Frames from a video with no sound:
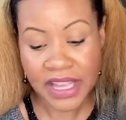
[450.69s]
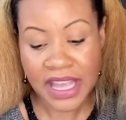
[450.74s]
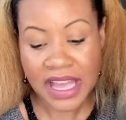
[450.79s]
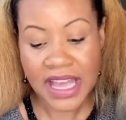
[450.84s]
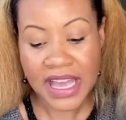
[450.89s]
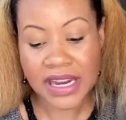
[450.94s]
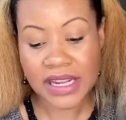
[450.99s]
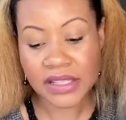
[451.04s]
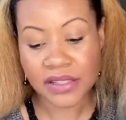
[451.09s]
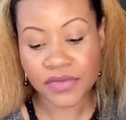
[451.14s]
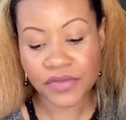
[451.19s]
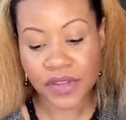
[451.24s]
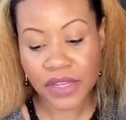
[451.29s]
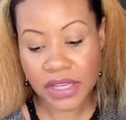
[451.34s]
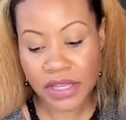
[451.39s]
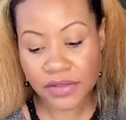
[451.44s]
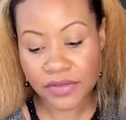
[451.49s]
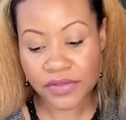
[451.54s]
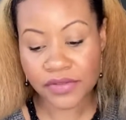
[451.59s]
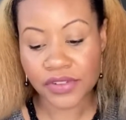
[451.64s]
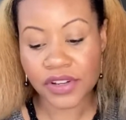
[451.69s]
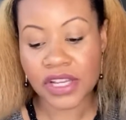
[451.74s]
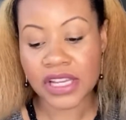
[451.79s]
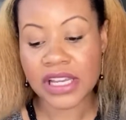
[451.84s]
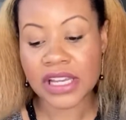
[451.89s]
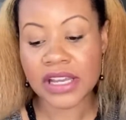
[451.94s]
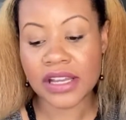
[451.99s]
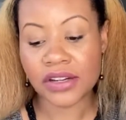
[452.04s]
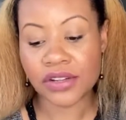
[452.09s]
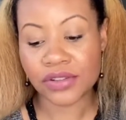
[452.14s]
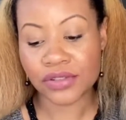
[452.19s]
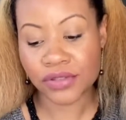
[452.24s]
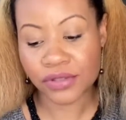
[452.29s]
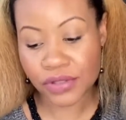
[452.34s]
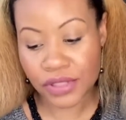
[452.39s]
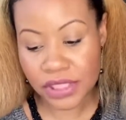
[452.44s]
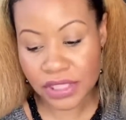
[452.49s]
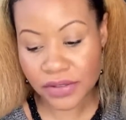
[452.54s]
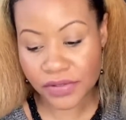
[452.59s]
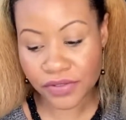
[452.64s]
And it's vegan-free and
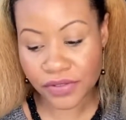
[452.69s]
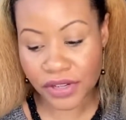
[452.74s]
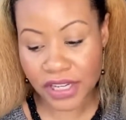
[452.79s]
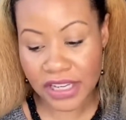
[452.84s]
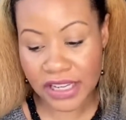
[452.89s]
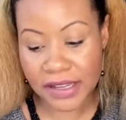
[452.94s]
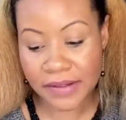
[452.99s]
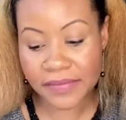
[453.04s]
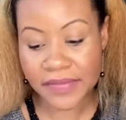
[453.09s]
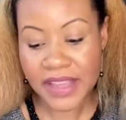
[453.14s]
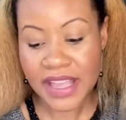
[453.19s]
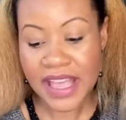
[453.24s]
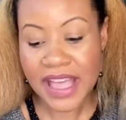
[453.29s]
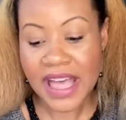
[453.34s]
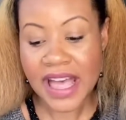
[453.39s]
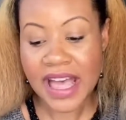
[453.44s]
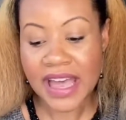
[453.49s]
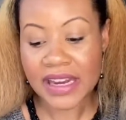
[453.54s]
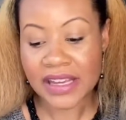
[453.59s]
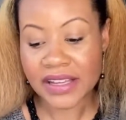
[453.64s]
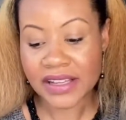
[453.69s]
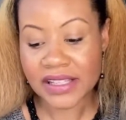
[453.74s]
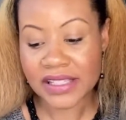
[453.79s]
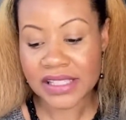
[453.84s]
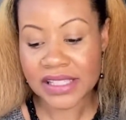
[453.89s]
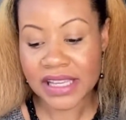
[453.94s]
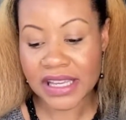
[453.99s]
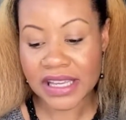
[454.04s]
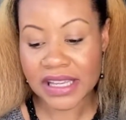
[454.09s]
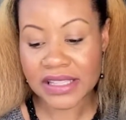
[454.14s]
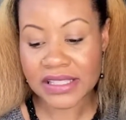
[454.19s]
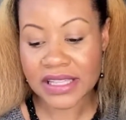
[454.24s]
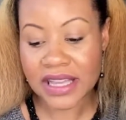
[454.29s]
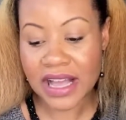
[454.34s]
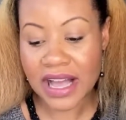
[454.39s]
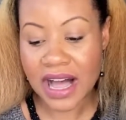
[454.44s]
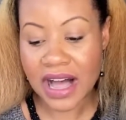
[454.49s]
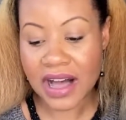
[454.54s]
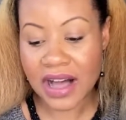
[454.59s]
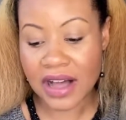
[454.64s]
cruelty-free, and it contains
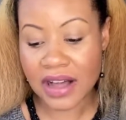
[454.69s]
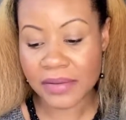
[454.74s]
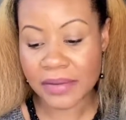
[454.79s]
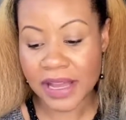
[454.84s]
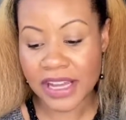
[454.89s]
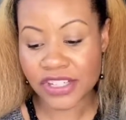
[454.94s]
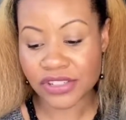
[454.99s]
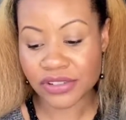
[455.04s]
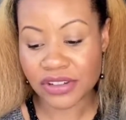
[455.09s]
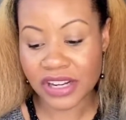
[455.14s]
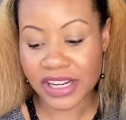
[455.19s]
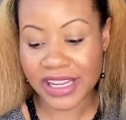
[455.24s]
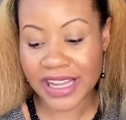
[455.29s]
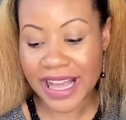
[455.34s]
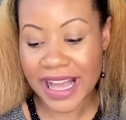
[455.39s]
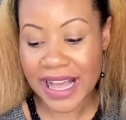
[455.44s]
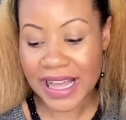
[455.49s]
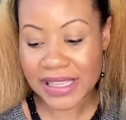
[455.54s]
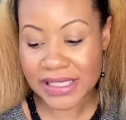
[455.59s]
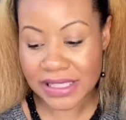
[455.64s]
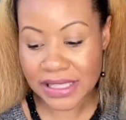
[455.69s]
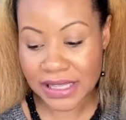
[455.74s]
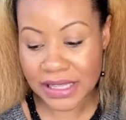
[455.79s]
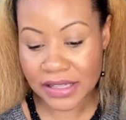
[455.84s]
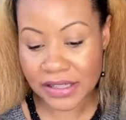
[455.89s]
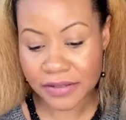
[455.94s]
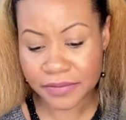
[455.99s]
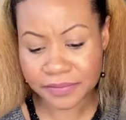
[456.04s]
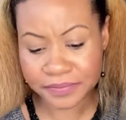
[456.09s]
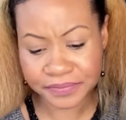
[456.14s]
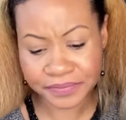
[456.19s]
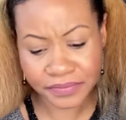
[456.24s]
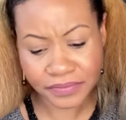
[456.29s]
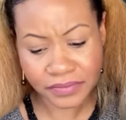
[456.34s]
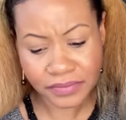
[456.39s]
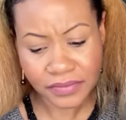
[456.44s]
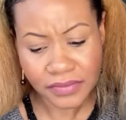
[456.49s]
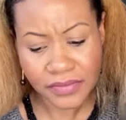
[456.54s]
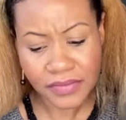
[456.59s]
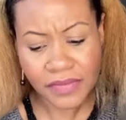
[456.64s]
hyaluronic acid
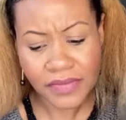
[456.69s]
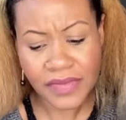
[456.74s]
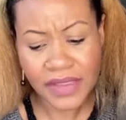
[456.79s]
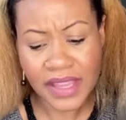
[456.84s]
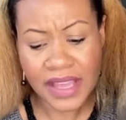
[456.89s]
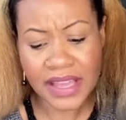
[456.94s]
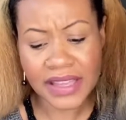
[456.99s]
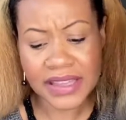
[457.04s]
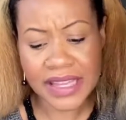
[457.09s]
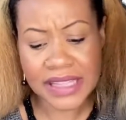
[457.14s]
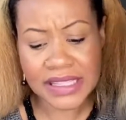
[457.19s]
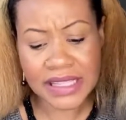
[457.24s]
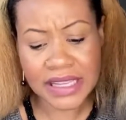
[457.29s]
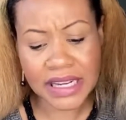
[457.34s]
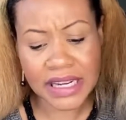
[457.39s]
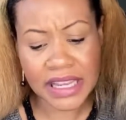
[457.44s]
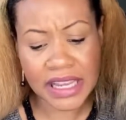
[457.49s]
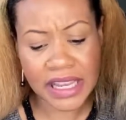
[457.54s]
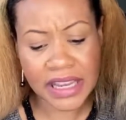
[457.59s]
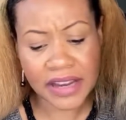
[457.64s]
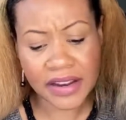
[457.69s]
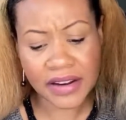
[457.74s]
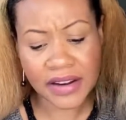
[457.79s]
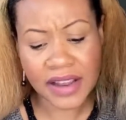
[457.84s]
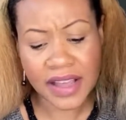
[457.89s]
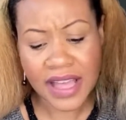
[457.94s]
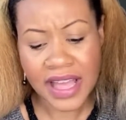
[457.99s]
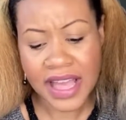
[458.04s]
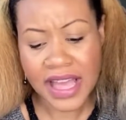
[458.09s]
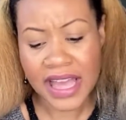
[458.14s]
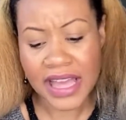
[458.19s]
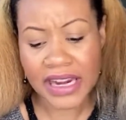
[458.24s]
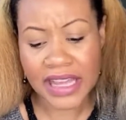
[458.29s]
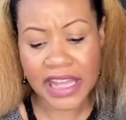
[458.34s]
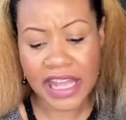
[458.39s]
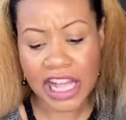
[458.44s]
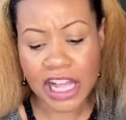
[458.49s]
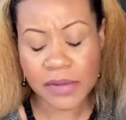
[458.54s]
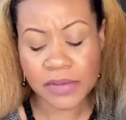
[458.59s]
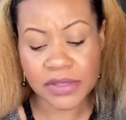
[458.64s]
that's in here, and it
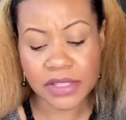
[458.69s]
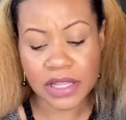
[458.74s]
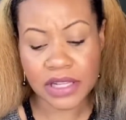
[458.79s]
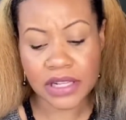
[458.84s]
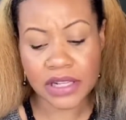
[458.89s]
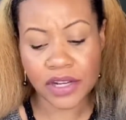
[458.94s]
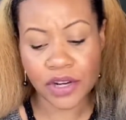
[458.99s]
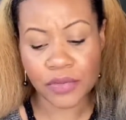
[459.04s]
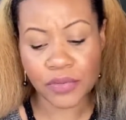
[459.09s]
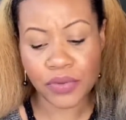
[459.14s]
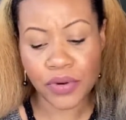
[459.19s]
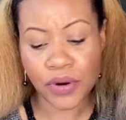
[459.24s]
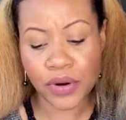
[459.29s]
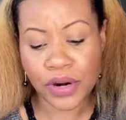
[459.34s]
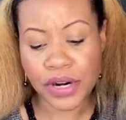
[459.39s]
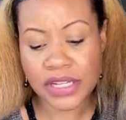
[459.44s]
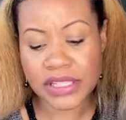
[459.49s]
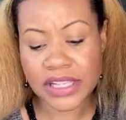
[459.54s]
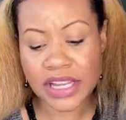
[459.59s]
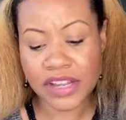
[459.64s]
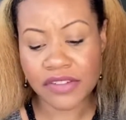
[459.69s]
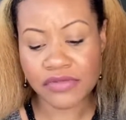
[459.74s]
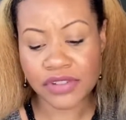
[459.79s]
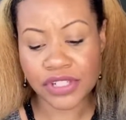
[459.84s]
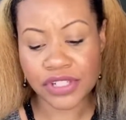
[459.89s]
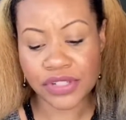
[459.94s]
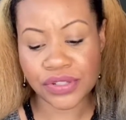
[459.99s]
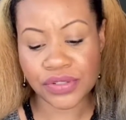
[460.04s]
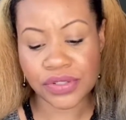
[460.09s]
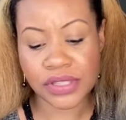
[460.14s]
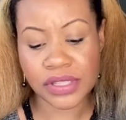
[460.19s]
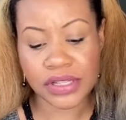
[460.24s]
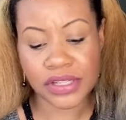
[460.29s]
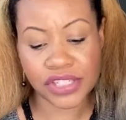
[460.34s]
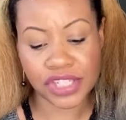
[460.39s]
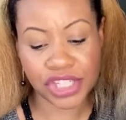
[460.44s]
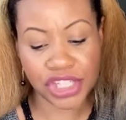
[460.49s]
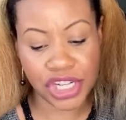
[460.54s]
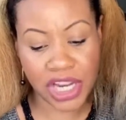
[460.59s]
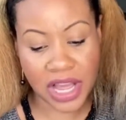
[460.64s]
helps to clear pores and reduce
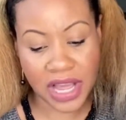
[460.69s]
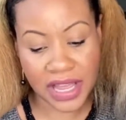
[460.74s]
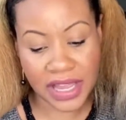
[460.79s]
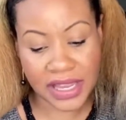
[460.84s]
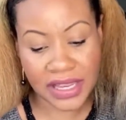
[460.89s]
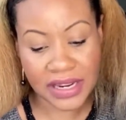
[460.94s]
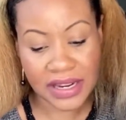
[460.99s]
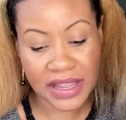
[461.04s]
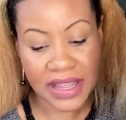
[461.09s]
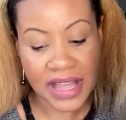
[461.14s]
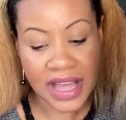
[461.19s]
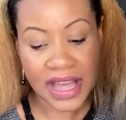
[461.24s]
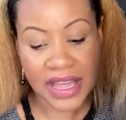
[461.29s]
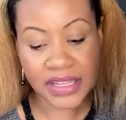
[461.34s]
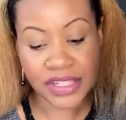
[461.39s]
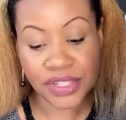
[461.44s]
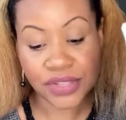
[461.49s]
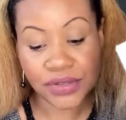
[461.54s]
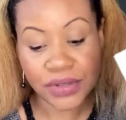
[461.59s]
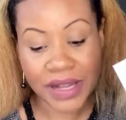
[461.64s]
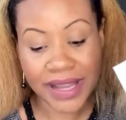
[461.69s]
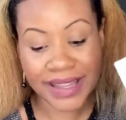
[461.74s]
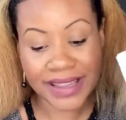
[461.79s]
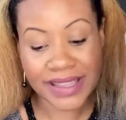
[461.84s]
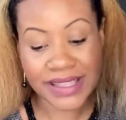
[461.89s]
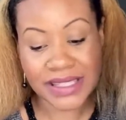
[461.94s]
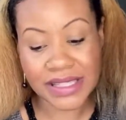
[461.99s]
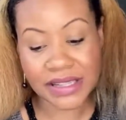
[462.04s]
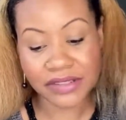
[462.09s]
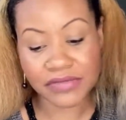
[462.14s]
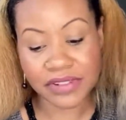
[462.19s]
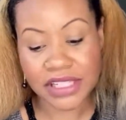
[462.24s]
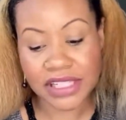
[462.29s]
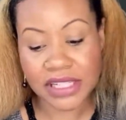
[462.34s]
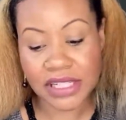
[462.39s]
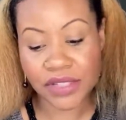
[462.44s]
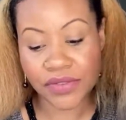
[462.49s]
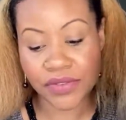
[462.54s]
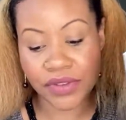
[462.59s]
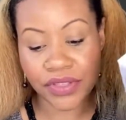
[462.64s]
shine. I do like this. It
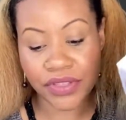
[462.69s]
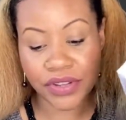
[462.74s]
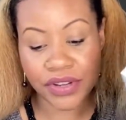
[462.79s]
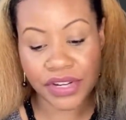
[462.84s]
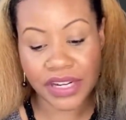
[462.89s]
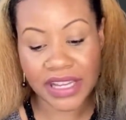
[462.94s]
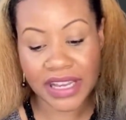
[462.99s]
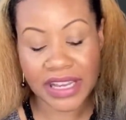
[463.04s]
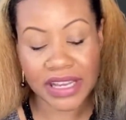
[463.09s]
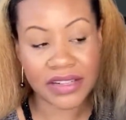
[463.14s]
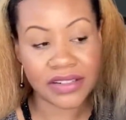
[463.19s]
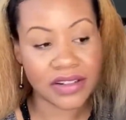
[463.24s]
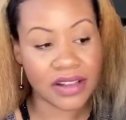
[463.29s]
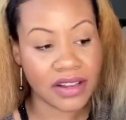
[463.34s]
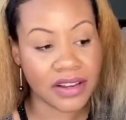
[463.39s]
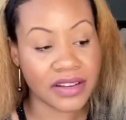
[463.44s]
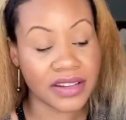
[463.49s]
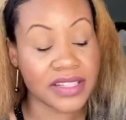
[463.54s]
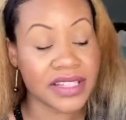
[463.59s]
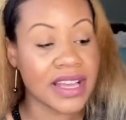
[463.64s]
retails for $38.